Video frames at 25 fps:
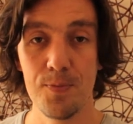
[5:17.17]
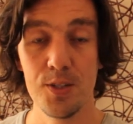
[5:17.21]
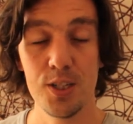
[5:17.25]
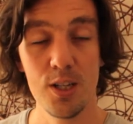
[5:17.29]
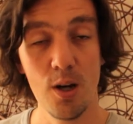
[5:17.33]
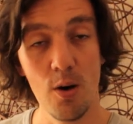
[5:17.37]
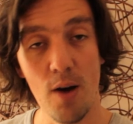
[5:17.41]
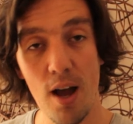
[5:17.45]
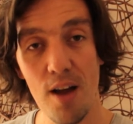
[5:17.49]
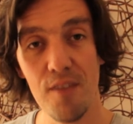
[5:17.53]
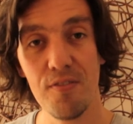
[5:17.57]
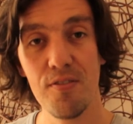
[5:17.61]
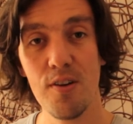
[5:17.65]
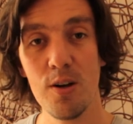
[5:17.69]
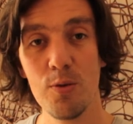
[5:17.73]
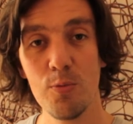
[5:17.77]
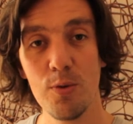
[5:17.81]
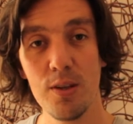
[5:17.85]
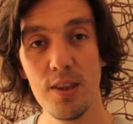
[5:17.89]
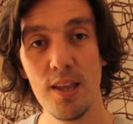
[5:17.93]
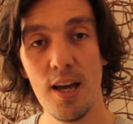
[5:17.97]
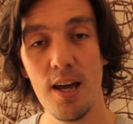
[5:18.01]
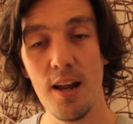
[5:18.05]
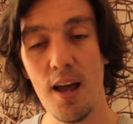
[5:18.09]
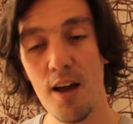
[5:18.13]
So have fun
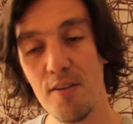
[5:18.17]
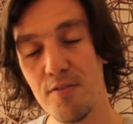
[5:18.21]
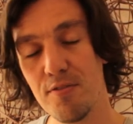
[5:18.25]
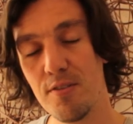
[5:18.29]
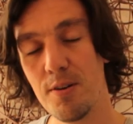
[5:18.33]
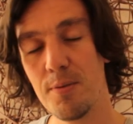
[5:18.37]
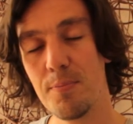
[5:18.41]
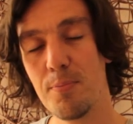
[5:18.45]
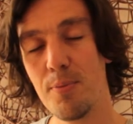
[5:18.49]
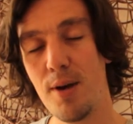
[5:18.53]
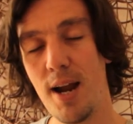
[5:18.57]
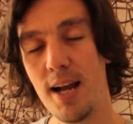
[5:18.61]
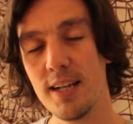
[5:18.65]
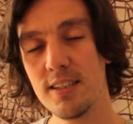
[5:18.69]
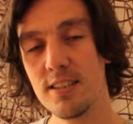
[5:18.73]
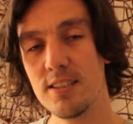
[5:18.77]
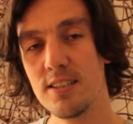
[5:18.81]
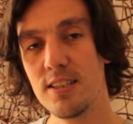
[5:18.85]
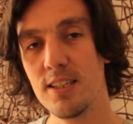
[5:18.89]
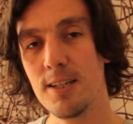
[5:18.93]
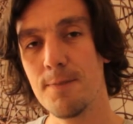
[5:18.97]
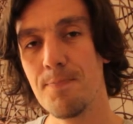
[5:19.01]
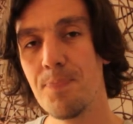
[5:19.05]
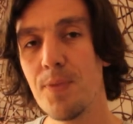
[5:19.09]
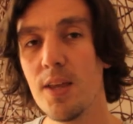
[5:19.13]
with that, have fun
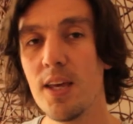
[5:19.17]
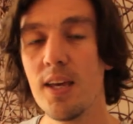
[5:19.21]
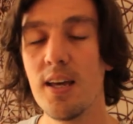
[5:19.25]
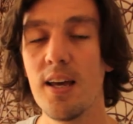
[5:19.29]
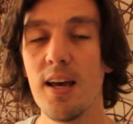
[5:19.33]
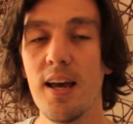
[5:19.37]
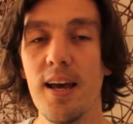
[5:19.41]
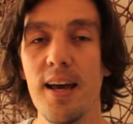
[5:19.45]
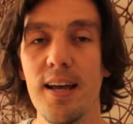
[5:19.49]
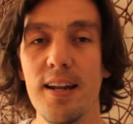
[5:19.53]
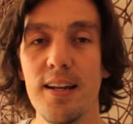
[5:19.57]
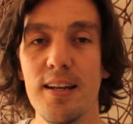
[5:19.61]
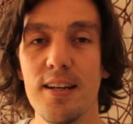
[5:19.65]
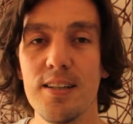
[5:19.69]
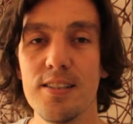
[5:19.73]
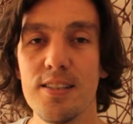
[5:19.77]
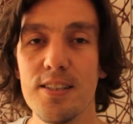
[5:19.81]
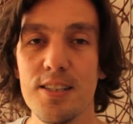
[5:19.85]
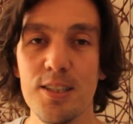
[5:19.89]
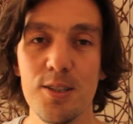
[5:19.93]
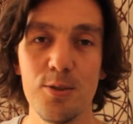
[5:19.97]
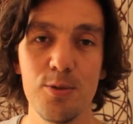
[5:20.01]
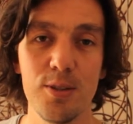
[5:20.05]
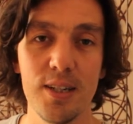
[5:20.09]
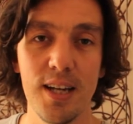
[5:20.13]
practicing, and
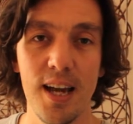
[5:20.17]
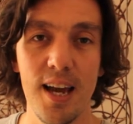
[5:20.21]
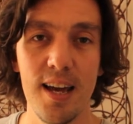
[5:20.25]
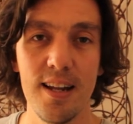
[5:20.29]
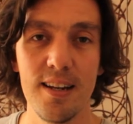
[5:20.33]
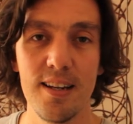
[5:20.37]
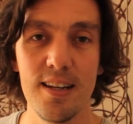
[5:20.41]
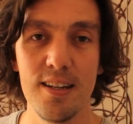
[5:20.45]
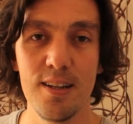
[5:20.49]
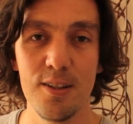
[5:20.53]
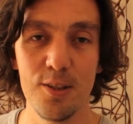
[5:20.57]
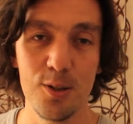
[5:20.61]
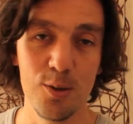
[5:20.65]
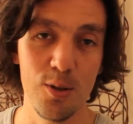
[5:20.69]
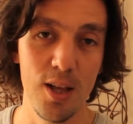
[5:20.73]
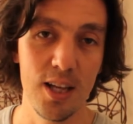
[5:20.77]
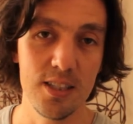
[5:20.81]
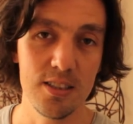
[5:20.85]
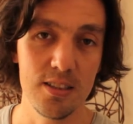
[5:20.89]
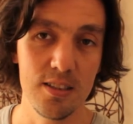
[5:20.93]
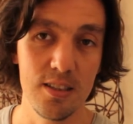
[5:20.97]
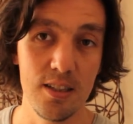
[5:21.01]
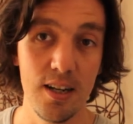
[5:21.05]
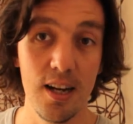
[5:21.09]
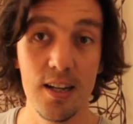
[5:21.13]
see you again in a new
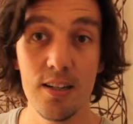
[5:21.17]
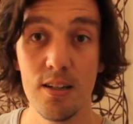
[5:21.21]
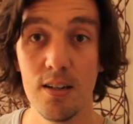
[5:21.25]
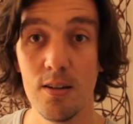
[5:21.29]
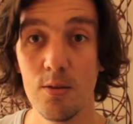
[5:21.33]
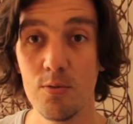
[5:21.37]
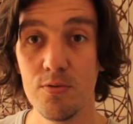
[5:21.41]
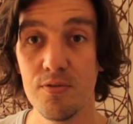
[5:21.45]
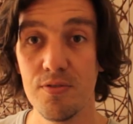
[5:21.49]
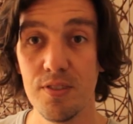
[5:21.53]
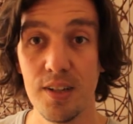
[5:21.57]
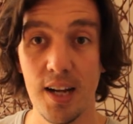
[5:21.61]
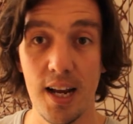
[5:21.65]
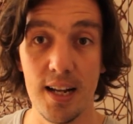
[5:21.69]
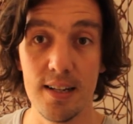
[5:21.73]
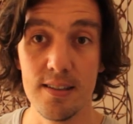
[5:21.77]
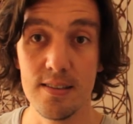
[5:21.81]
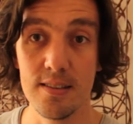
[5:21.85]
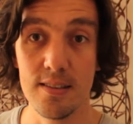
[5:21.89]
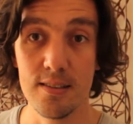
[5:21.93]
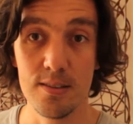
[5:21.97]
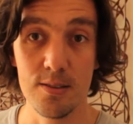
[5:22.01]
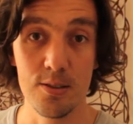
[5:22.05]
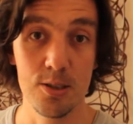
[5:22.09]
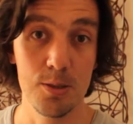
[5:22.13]
lesson here. And don't forget
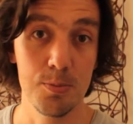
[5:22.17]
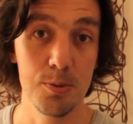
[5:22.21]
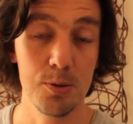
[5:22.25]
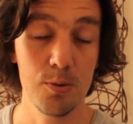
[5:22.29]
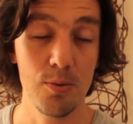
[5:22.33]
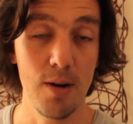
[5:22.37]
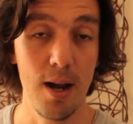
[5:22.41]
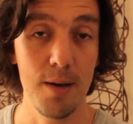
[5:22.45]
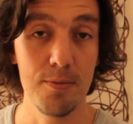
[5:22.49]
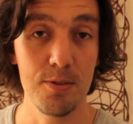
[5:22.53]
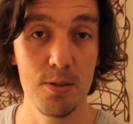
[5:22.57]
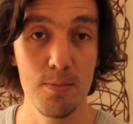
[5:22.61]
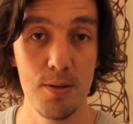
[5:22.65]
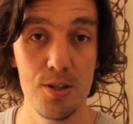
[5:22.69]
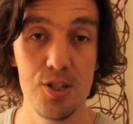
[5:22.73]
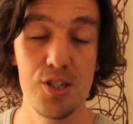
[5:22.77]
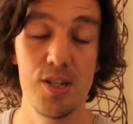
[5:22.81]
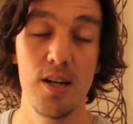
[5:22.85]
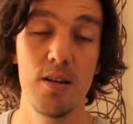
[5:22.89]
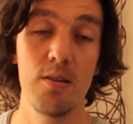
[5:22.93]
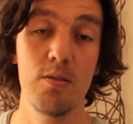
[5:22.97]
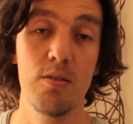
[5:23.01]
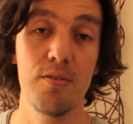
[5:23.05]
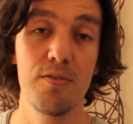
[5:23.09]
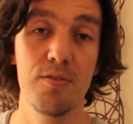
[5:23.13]
to subscribe to my
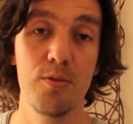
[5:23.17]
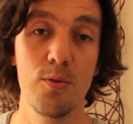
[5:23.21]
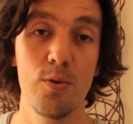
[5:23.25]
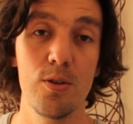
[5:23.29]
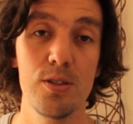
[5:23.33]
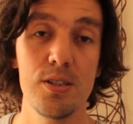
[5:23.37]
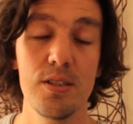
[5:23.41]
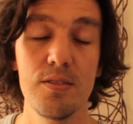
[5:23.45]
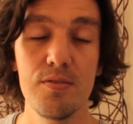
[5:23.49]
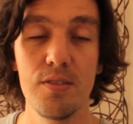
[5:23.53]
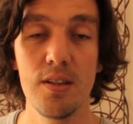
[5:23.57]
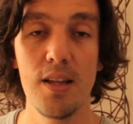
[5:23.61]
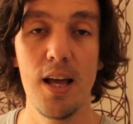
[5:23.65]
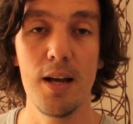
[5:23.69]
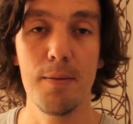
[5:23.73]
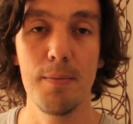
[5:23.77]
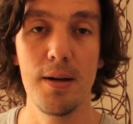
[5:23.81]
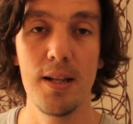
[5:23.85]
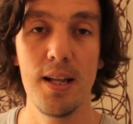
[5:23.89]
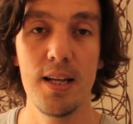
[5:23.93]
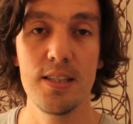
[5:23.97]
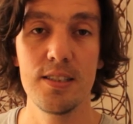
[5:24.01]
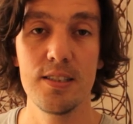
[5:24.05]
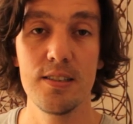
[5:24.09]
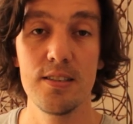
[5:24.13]
channel, of course, if you like my
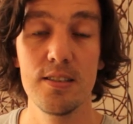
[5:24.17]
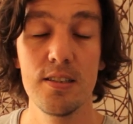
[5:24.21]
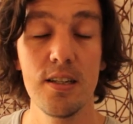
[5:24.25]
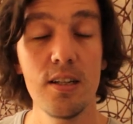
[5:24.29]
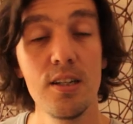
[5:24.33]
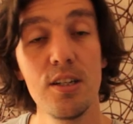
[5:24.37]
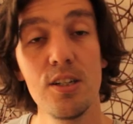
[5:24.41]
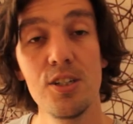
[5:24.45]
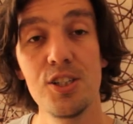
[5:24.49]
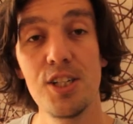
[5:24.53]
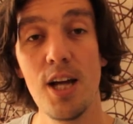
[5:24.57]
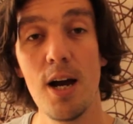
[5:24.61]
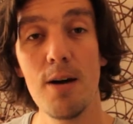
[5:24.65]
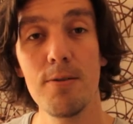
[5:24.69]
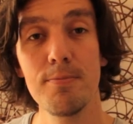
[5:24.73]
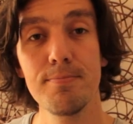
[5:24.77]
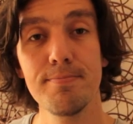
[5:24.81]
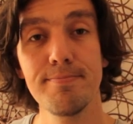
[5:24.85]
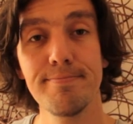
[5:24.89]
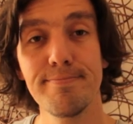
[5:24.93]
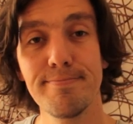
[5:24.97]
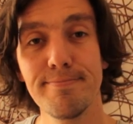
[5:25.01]
lessons. Ciao!